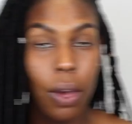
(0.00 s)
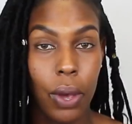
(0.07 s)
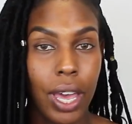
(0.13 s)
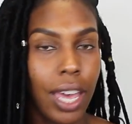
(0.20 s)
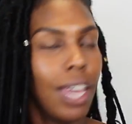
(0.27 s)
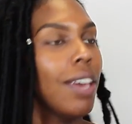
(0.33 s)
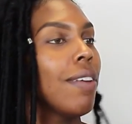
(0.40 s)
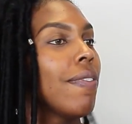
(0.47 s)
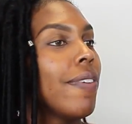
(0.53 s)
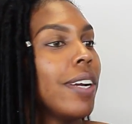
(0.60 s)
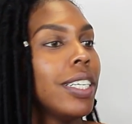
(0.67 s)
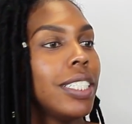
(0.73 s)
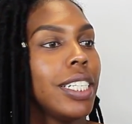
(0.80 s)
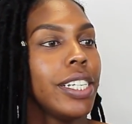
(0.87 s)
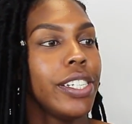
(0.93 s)
Okay,
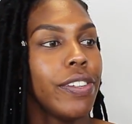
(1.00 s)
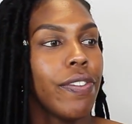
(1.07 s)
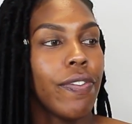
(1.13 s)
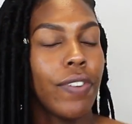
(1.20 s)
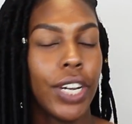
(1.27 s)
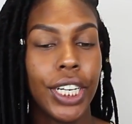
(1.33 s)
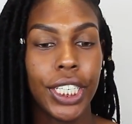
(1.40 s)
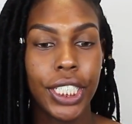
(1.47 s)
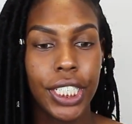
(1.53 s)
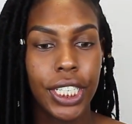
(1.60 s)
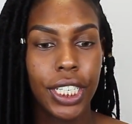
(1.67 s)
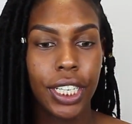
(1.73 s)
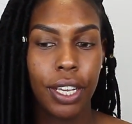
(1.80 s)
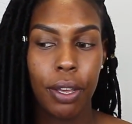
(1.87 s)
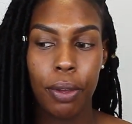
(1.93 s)
first things
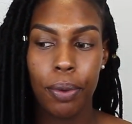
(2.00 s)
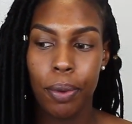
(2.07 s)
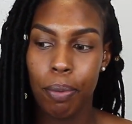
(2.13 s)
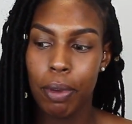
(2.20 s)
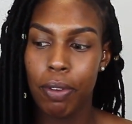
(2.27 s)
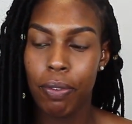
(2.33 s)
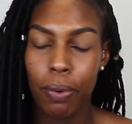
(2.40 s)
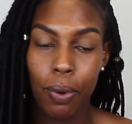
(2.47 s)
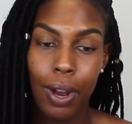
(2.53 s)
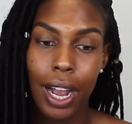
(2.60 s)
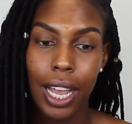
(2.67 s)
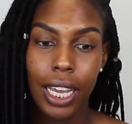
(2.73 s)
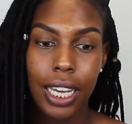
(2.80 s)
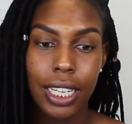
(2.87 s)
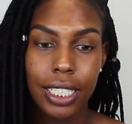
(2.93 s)
first, before
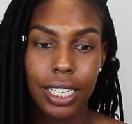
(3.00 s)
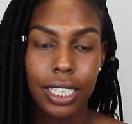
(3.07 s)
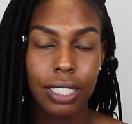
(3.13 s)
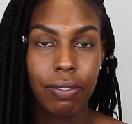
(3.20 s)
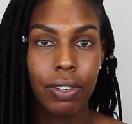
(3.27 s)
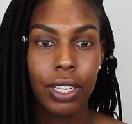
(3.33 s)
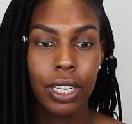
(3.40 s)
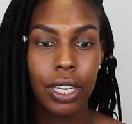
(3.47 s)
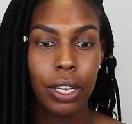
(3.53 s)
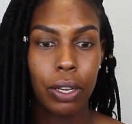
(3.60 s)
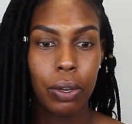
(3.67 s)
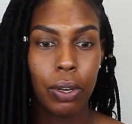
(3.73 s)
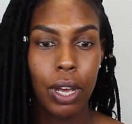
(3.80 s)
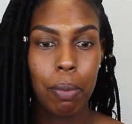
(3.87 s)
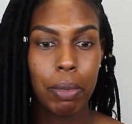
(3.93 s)
I get into this
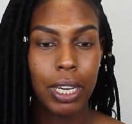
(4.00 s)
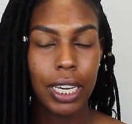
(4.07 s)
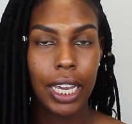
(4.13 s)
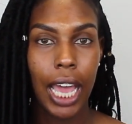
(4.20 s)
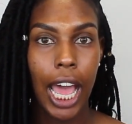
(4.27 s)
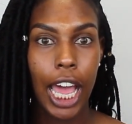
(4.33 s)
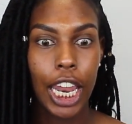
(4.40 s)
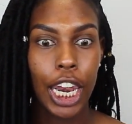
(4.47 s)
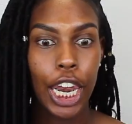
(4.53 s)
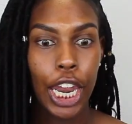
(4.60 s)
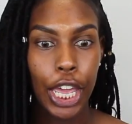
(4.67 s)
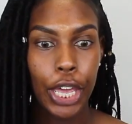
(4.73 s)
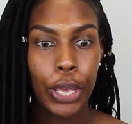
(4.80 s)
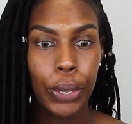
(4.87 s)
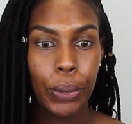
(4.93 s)
video, I mean, I
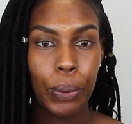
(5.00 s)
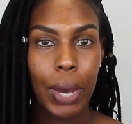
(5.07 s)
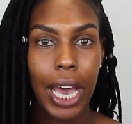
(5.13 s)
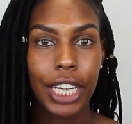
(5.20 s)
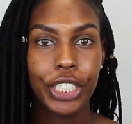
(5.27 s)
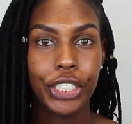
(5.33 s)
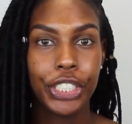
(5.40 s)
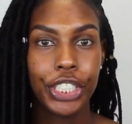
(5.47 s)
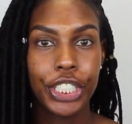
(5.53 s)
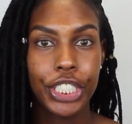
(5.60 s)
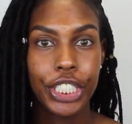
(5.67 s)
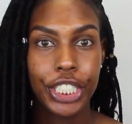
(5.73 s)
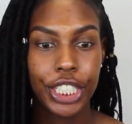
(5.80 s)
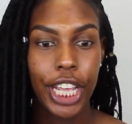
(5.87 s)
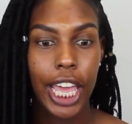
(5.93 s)
know I should
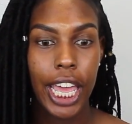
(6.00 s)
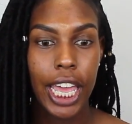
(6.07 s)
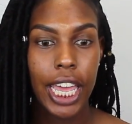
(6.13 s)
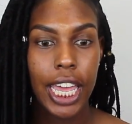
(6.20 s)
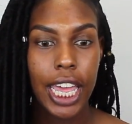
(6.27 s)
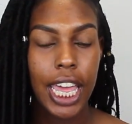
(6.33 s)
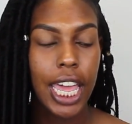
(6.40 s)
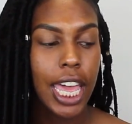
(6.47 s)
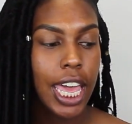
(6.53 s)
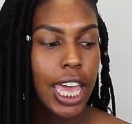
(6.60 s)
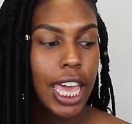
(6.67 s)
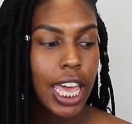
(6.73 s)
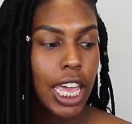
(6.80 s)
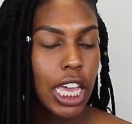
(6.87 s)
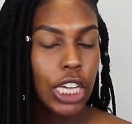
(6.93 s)
say
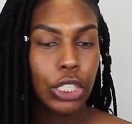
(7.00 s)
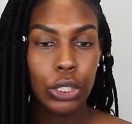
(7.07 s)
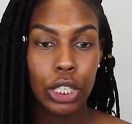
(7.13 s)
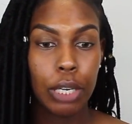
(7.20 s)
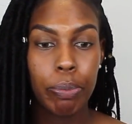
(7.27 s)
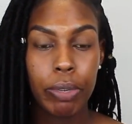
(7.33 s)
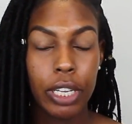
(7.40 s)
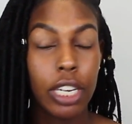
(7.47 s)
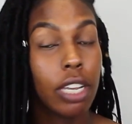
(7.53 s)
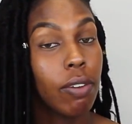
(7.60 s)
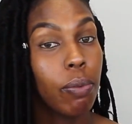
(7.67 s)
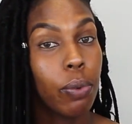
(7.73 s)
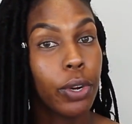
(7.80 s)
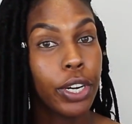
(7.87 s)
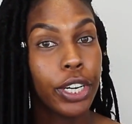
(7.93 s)
drink plenty
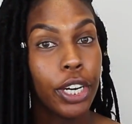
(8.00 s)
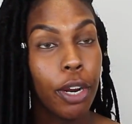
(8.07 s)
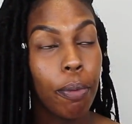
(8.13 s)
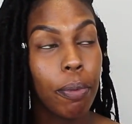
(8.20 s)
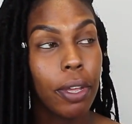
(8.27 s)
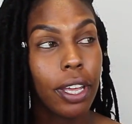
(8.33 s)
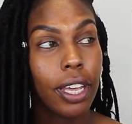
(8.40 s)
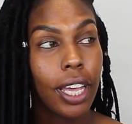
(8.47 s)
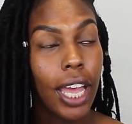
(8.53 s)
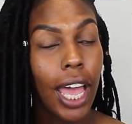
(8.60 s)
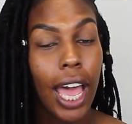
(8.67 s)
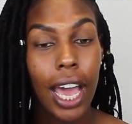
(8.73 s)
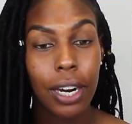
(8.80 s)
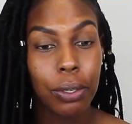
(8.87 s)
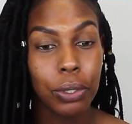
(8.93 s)
of water, but
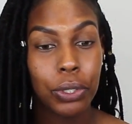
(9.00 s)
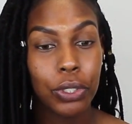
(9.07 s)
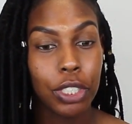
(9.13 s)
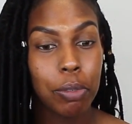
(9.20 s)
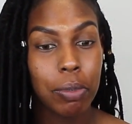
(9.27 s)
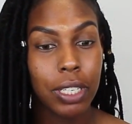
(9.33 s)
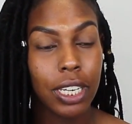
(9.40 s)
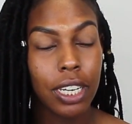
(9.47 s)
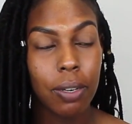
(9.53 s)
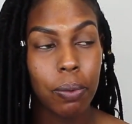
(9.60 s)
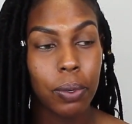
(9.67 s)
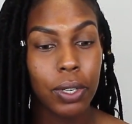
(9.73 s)
I don't drink plenty